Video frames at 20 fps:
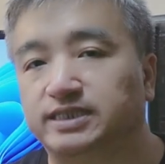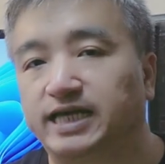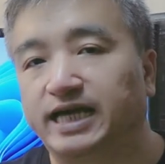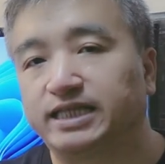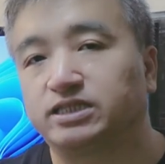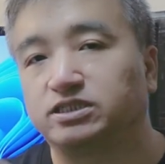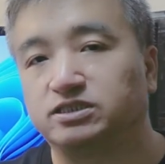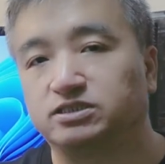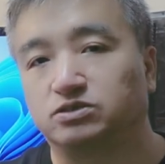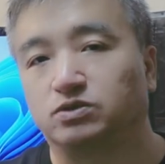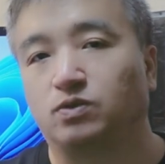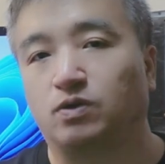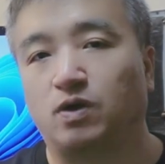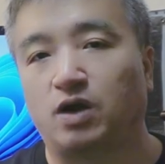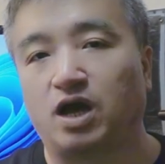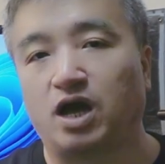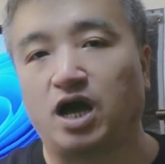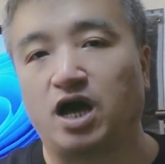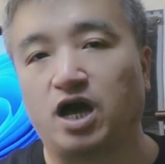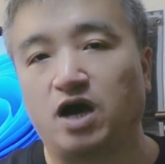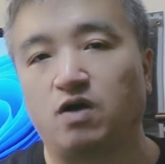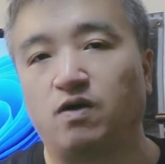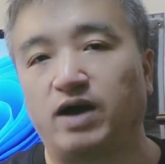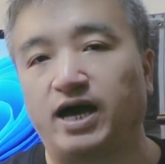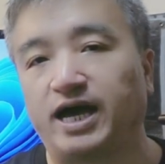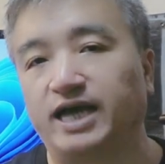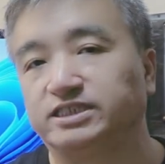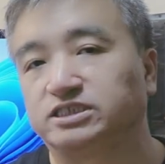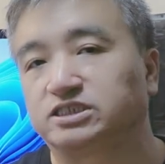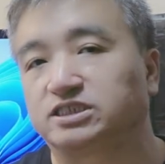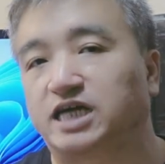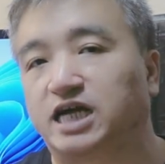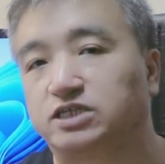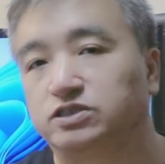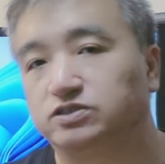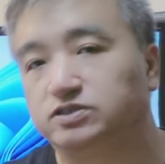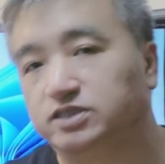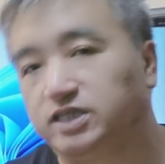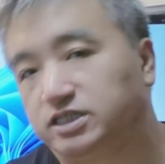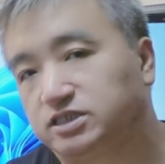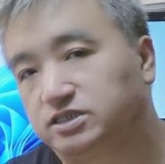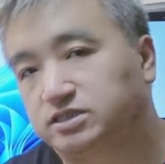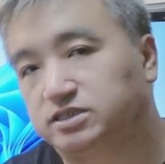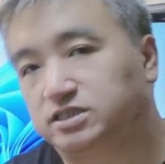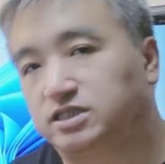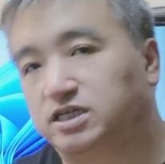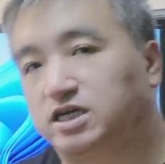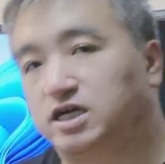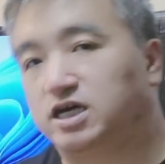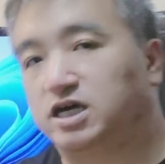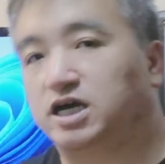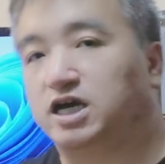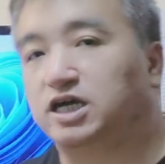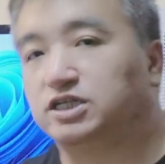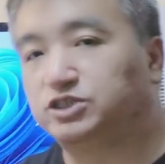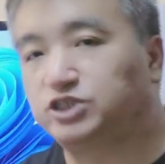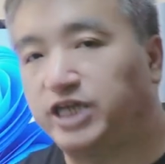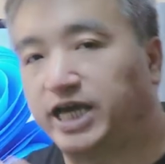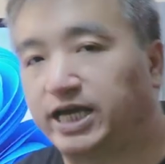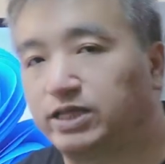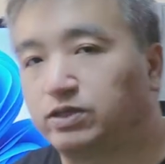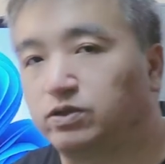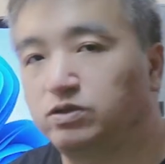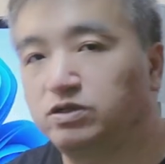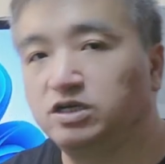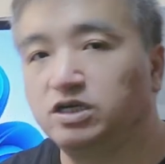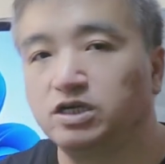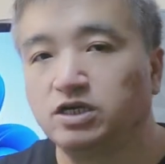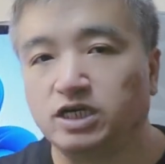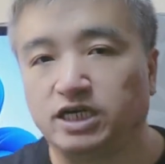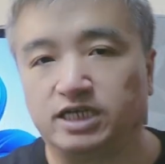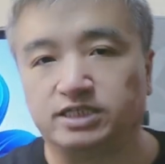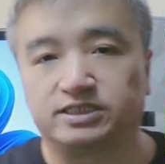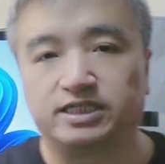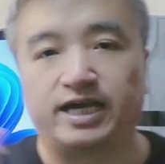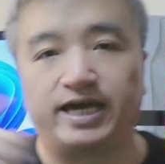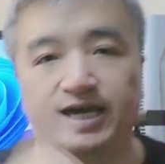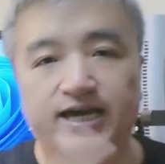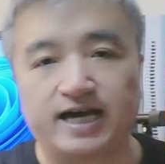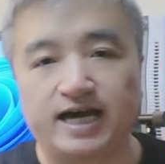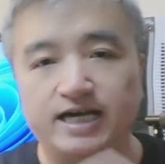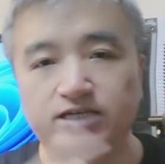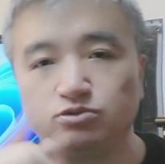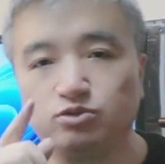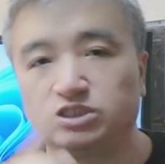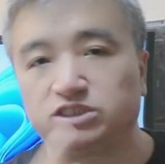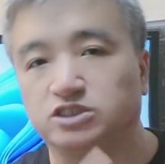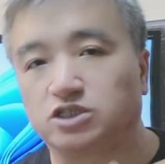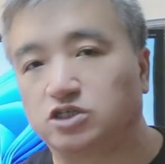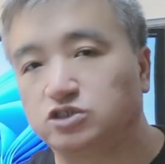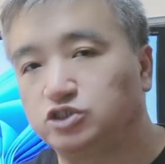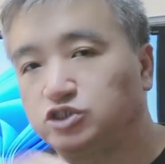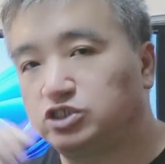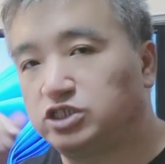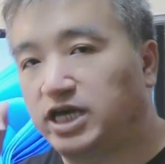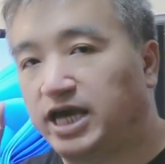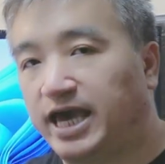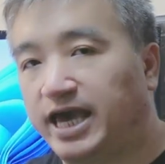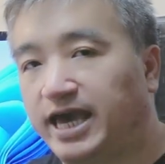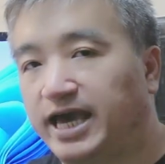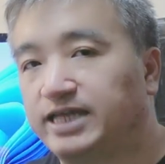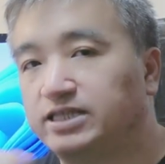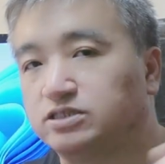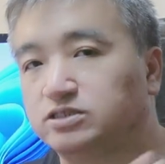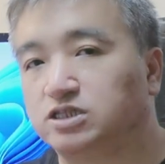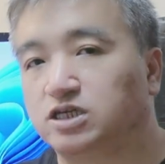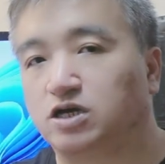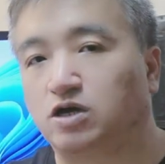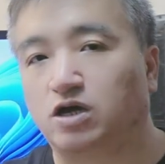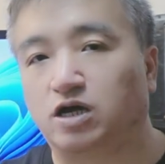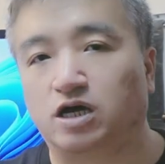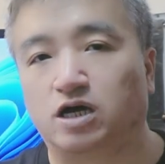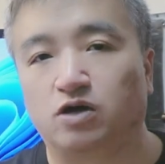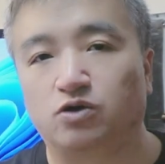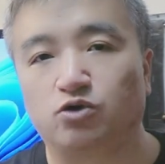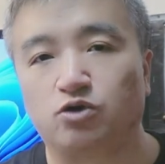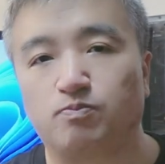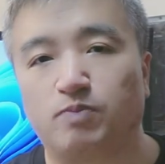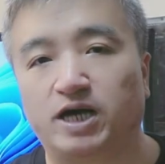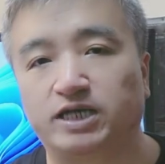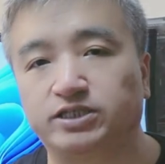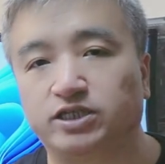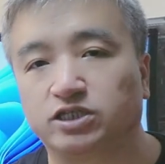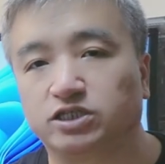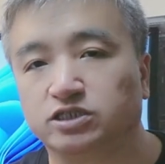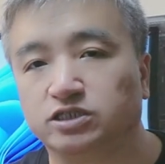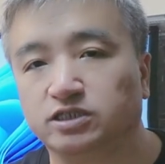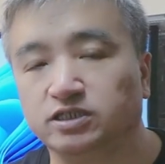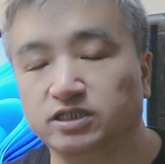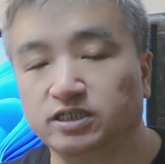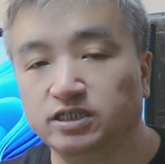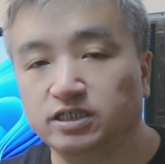That is how I started this channel. It's AI research and the robotic.